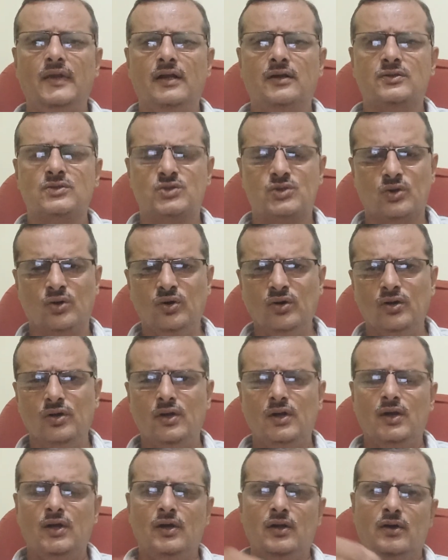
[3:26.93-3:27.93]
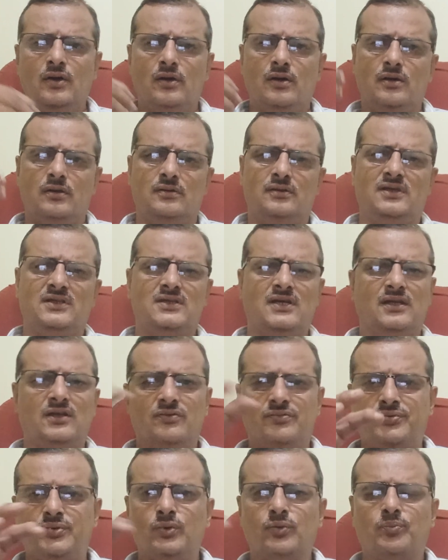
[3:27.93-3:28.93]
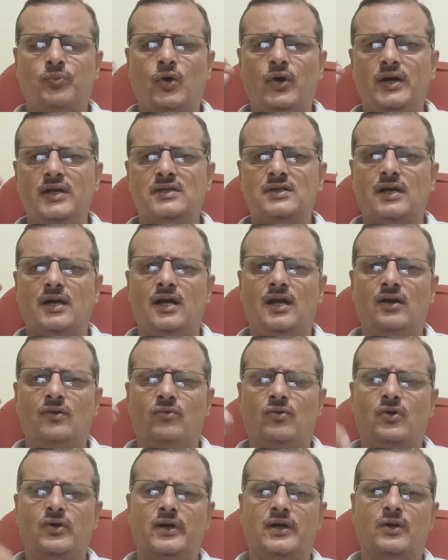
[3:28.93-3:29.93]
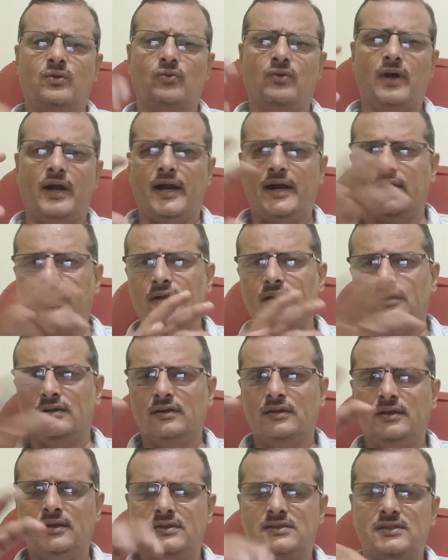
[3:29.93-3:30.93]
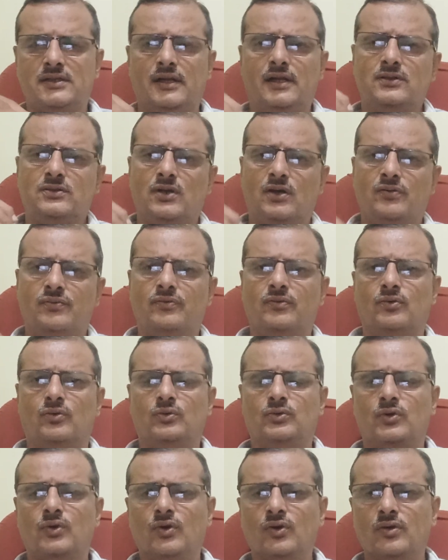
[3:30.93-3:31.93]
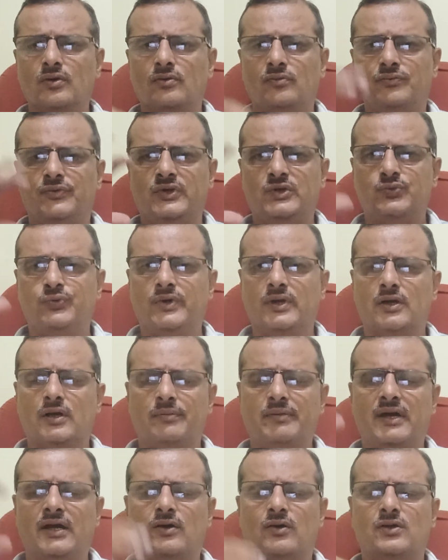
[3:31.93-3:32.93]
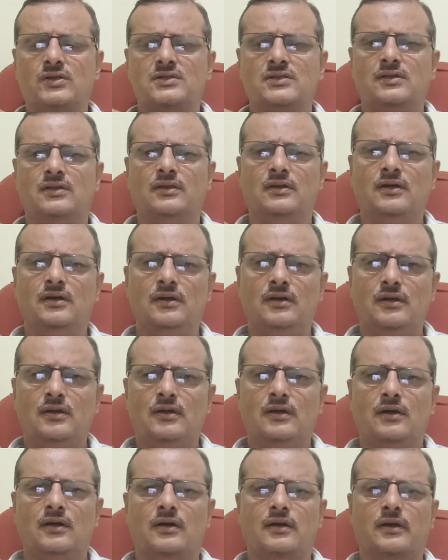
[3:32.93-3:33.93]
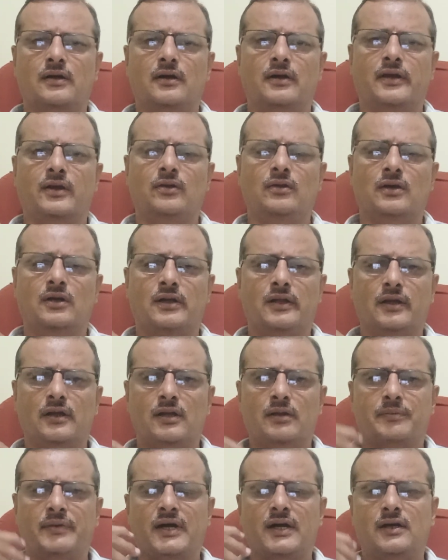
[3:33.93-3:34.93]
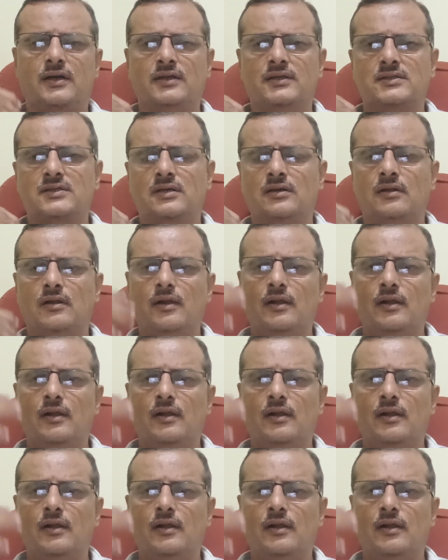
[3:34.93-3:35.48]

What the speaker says: So these are the few points I wanted to add in this series of Rudro which we come across the regular clinical practice.